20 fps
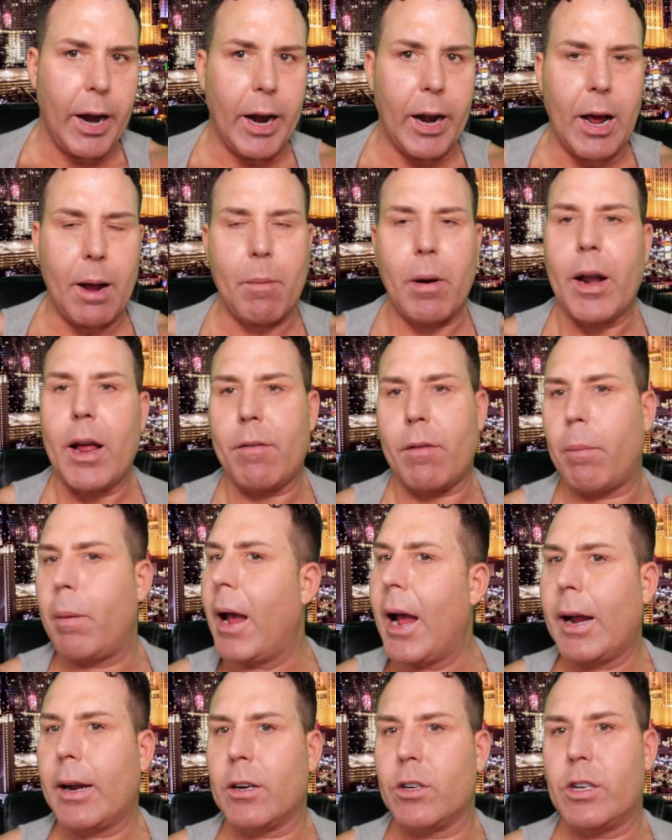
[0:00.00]
and I might have a
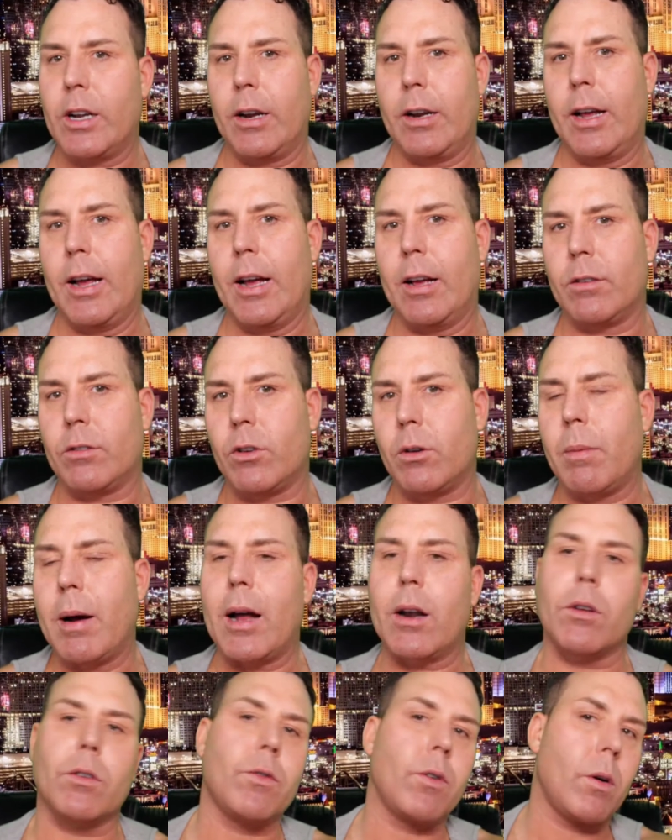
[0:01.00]
package that has 2
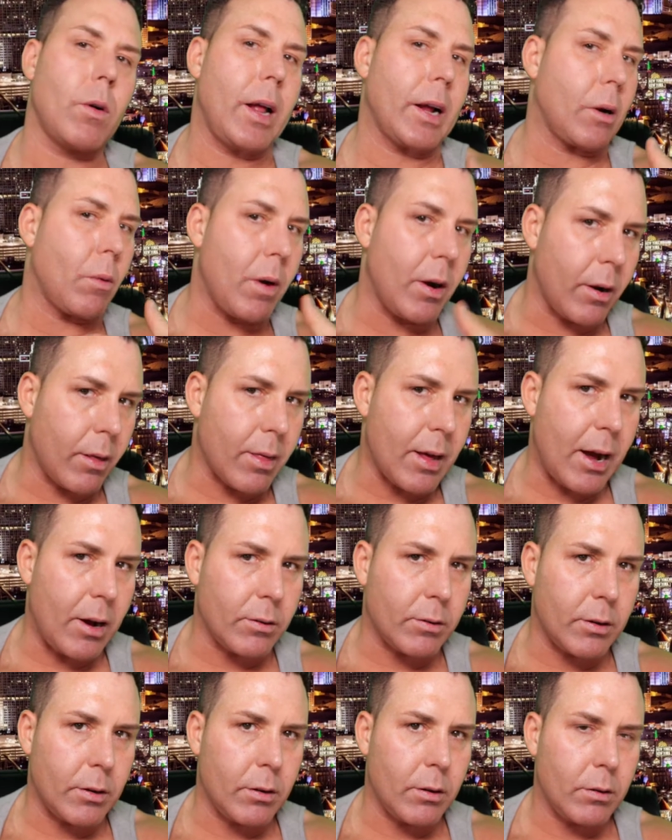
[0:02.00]
bottles for like around
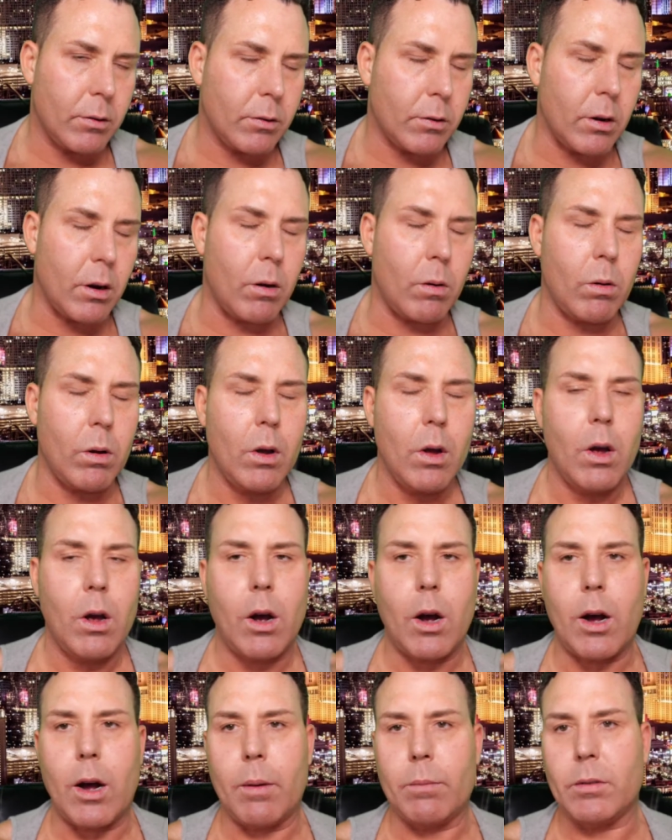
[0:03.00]
$1,000. So
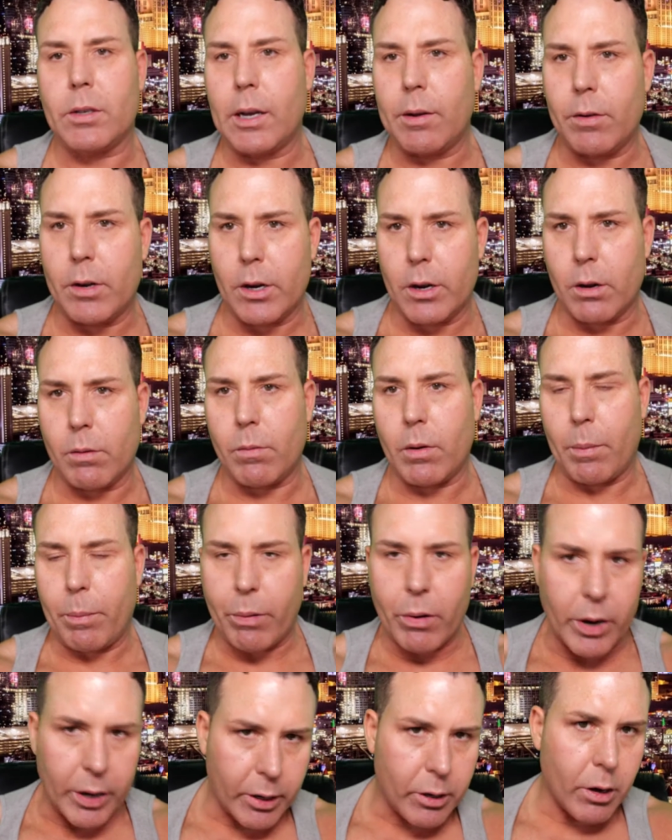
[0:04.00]
saving you a
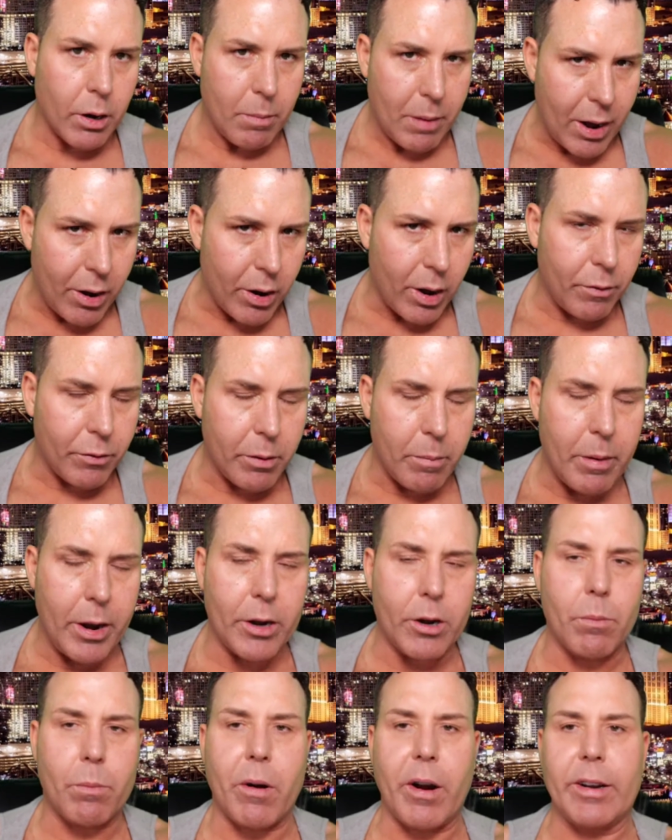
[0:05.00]
pretty good amount off the
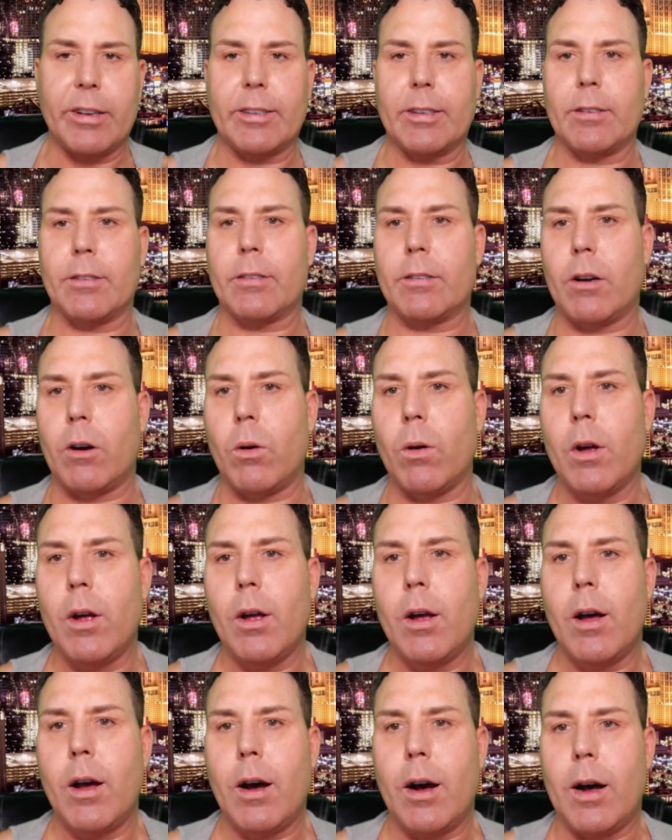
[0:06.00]
menu prices. So
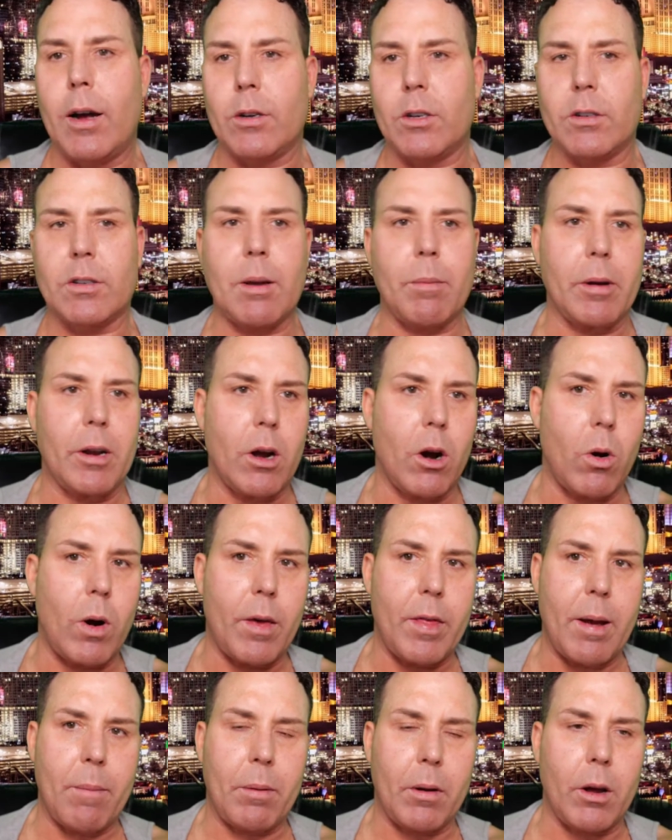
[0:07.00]
just let me know
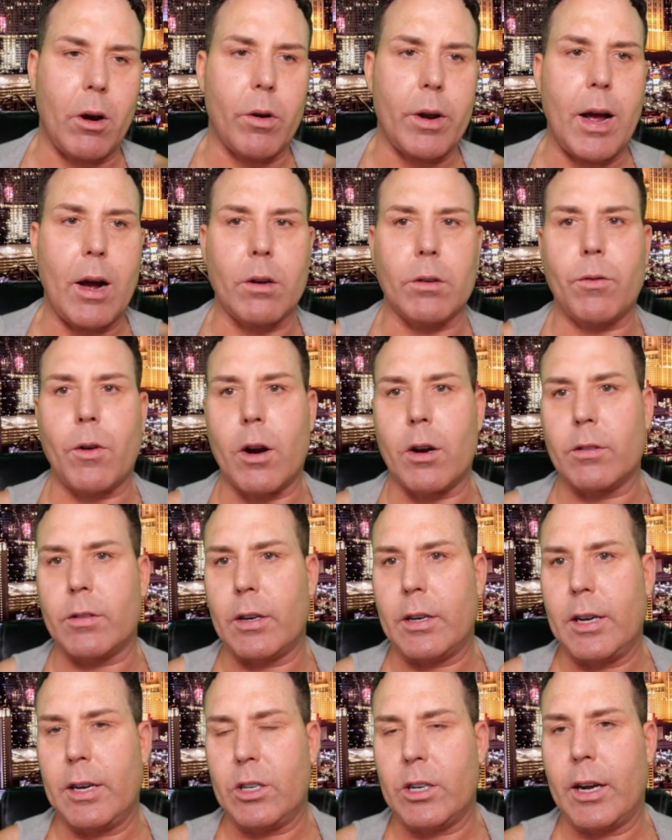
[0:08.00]
on that below. Now, as far as the
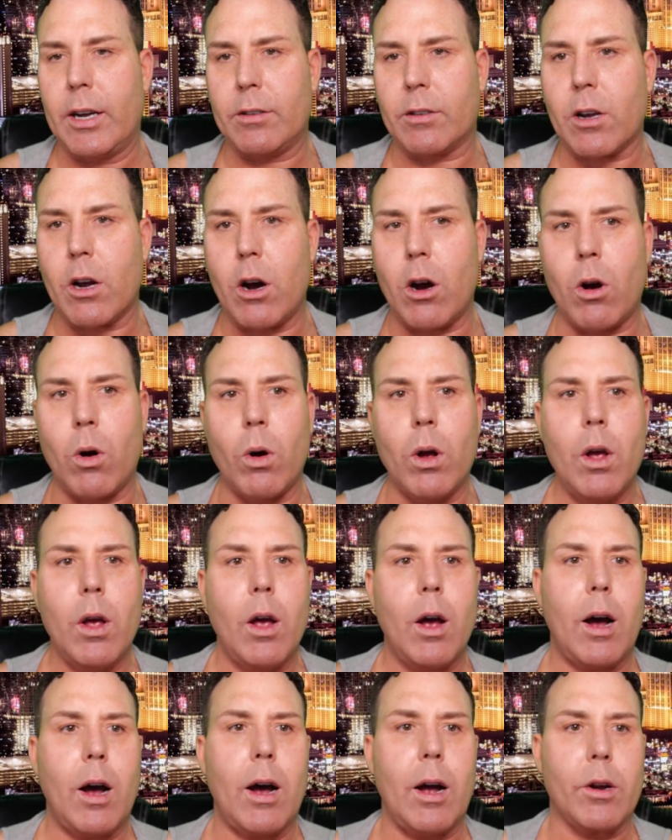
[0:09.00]
DJs go,
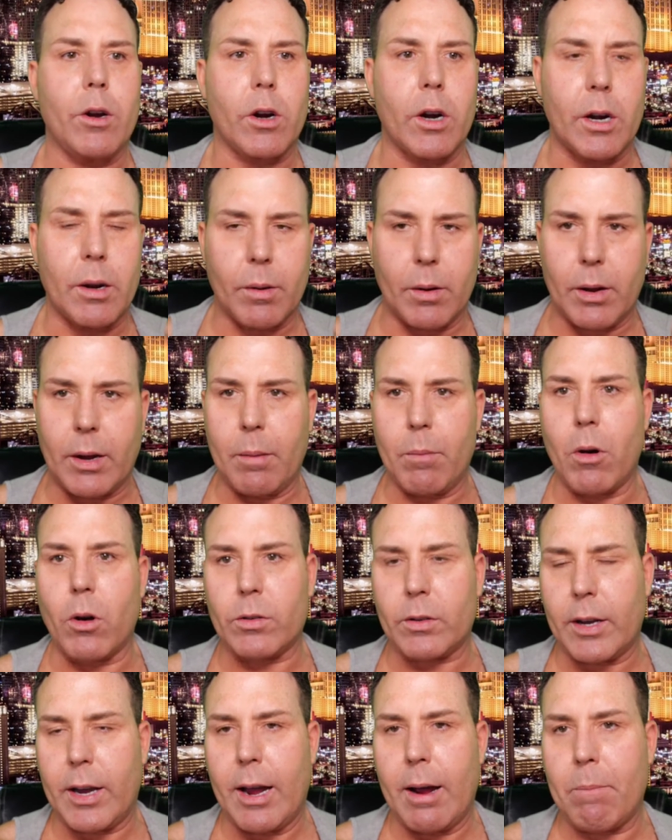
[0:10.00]
you're going to get
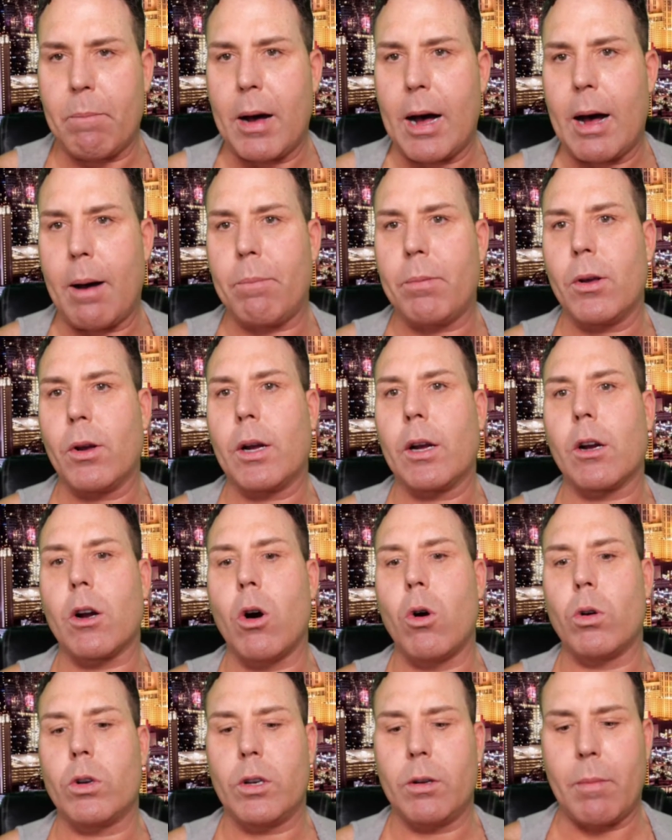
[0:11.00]
mostly hip hop. You can
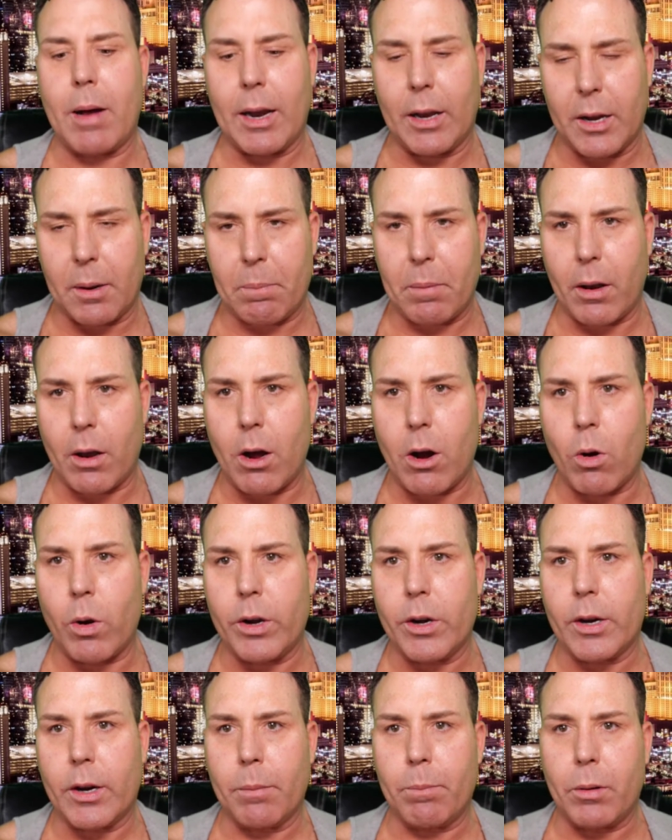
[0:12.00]
go to my link below
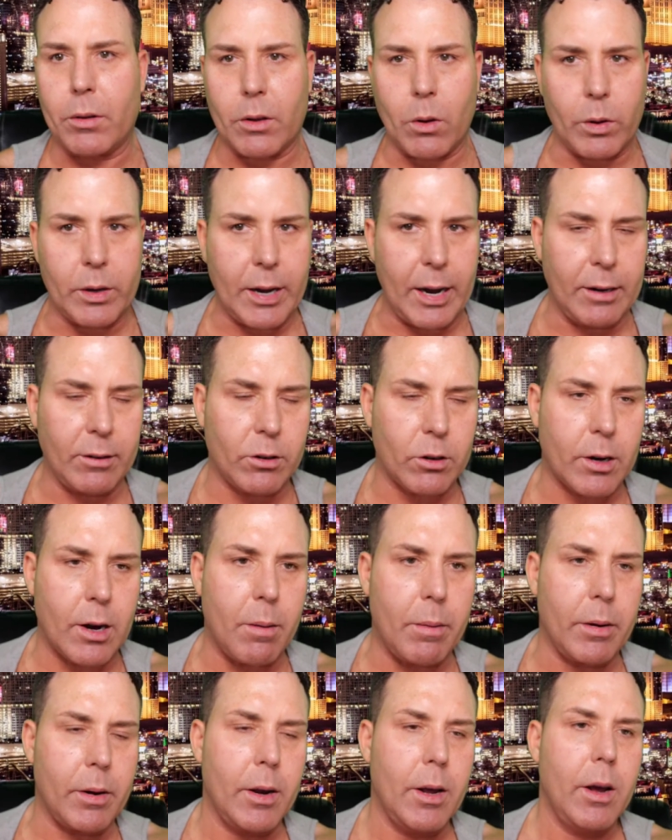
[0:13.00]
and you can put the dates you're
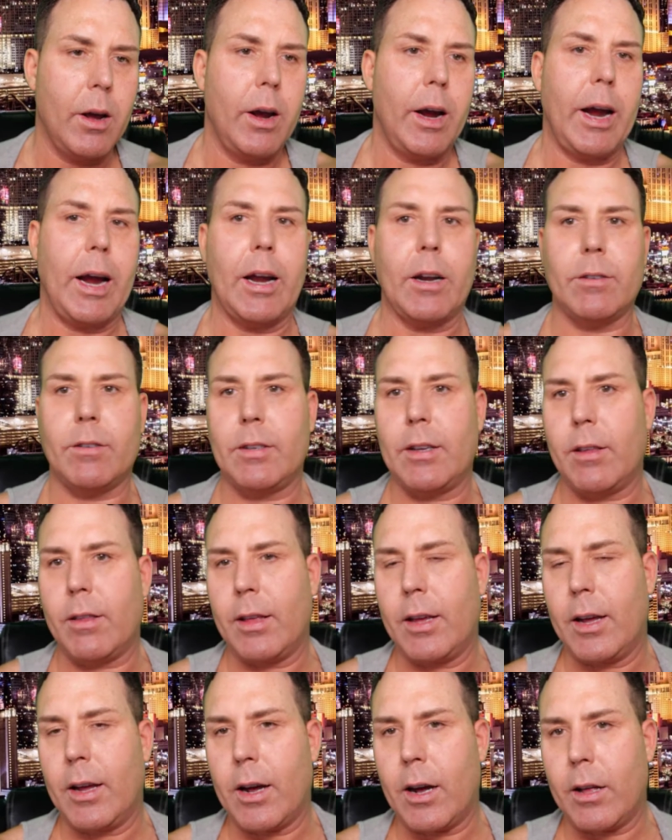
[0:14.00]
coming and see
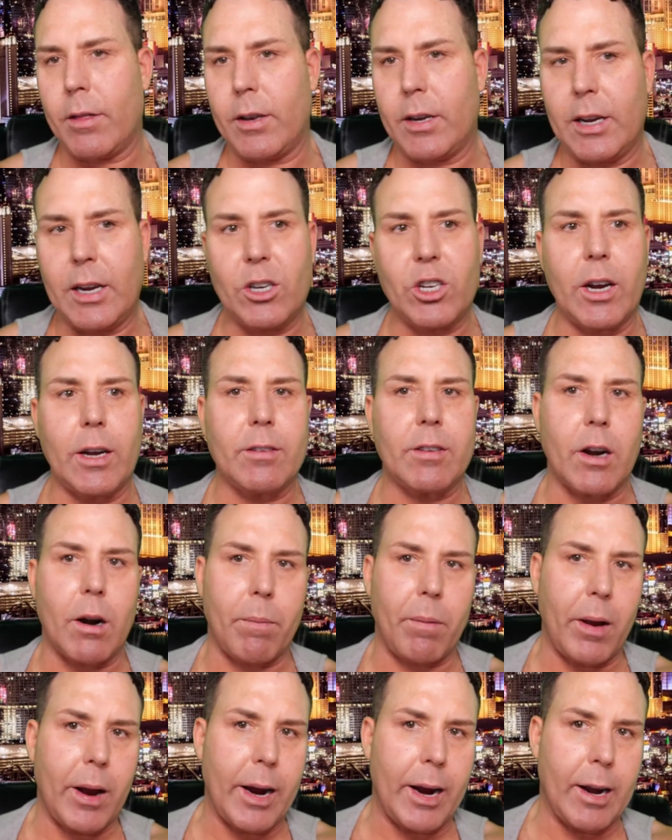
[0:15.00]
the DJs that are
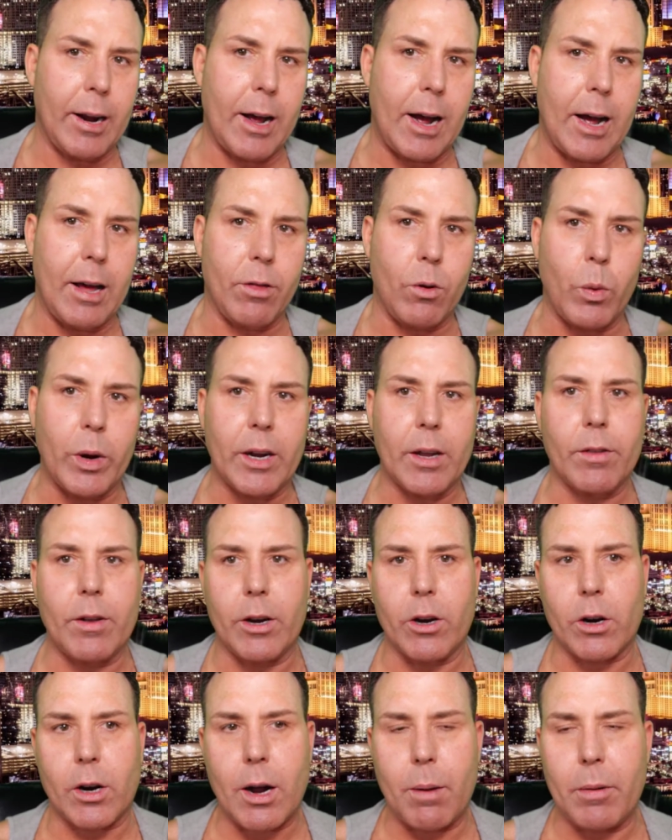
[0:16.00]
playing on the weekend that
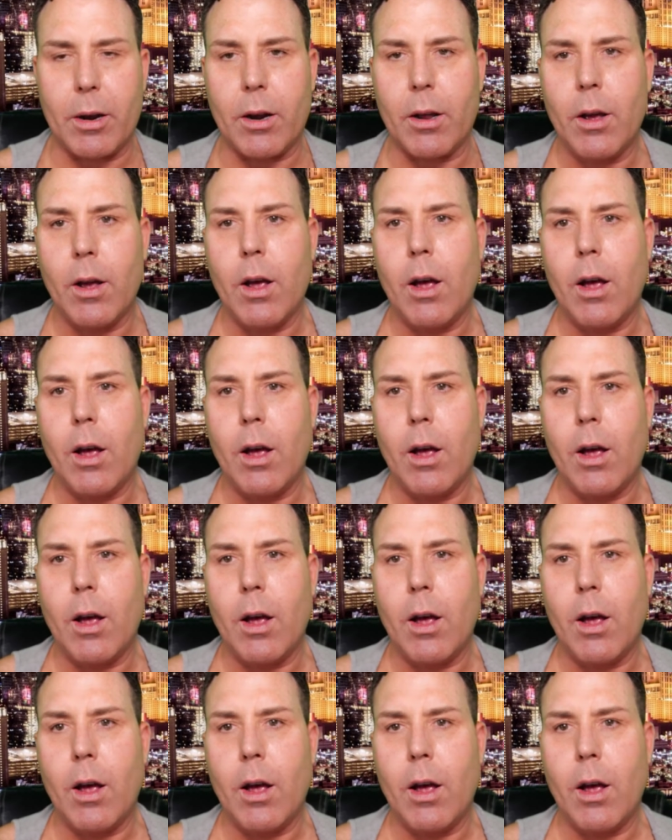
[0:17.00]
you're coming.